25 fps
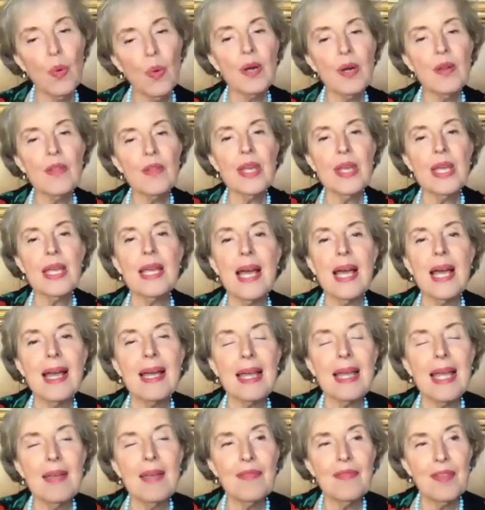are the,
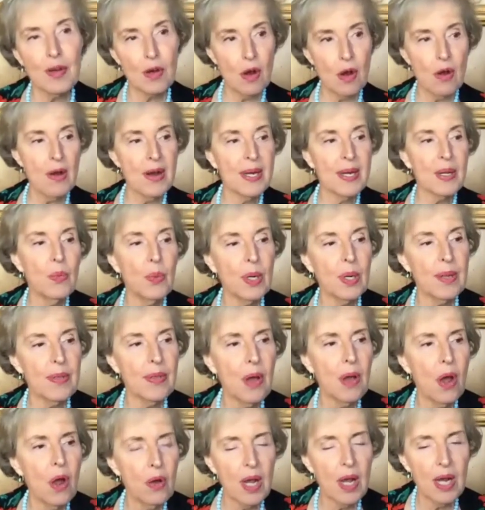if there are any, what are
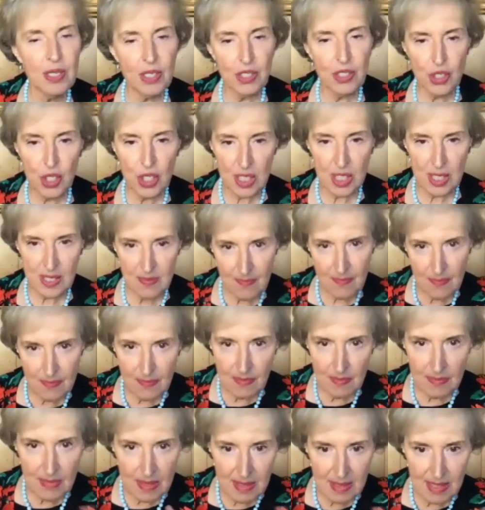the, just
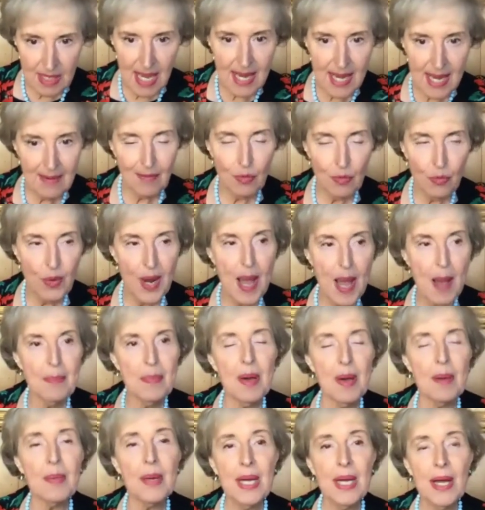kind of a wrap
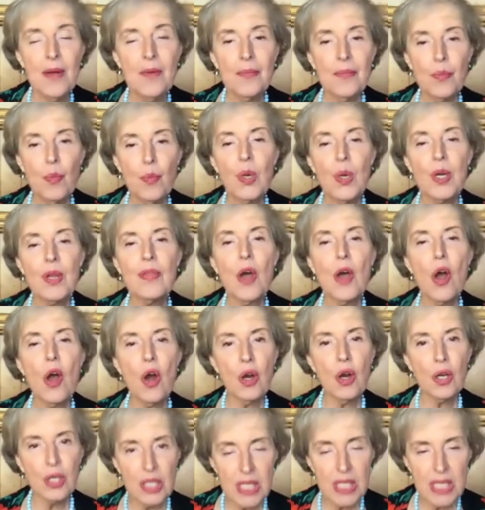up, what are the
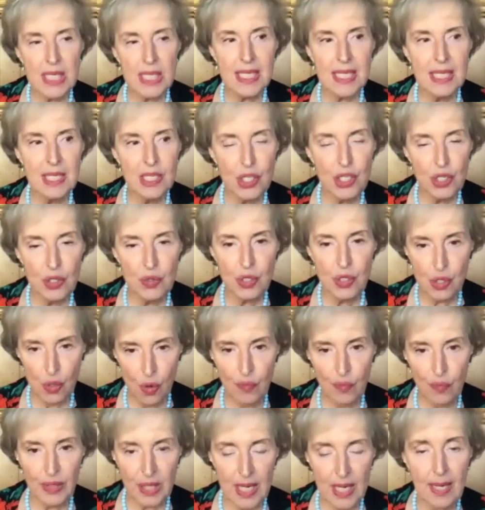hardest issues to
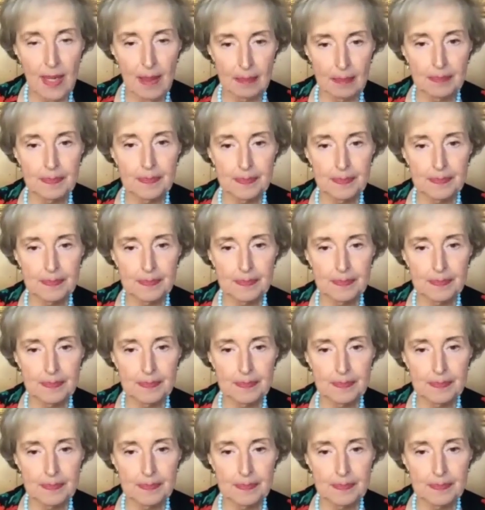overcome?